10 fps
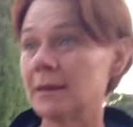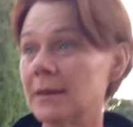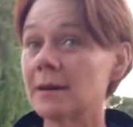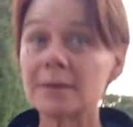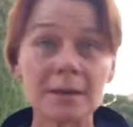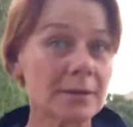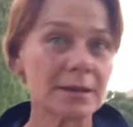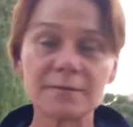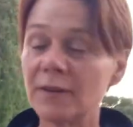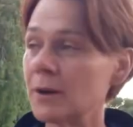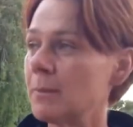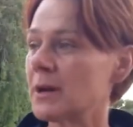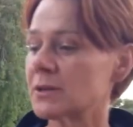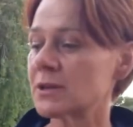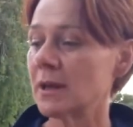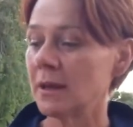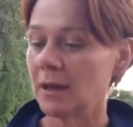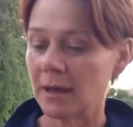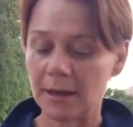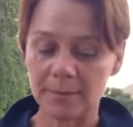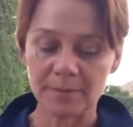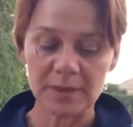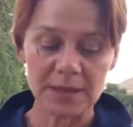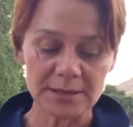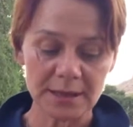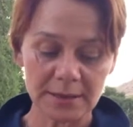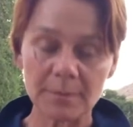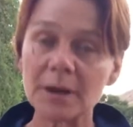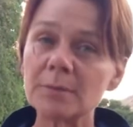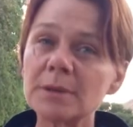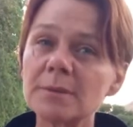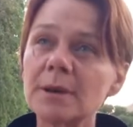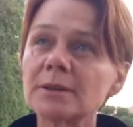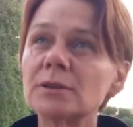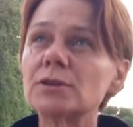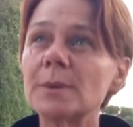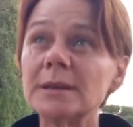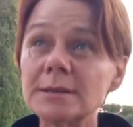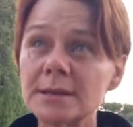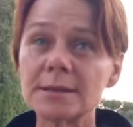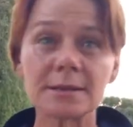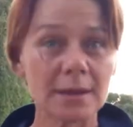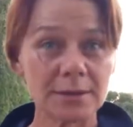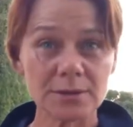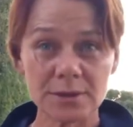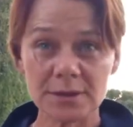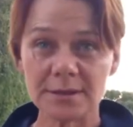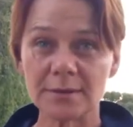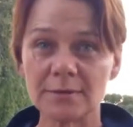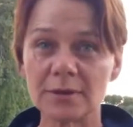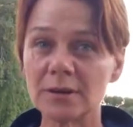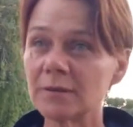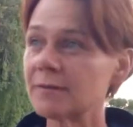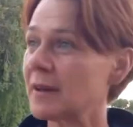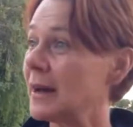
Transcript: Yeah, very much. There's at the moment about 26 countries involved,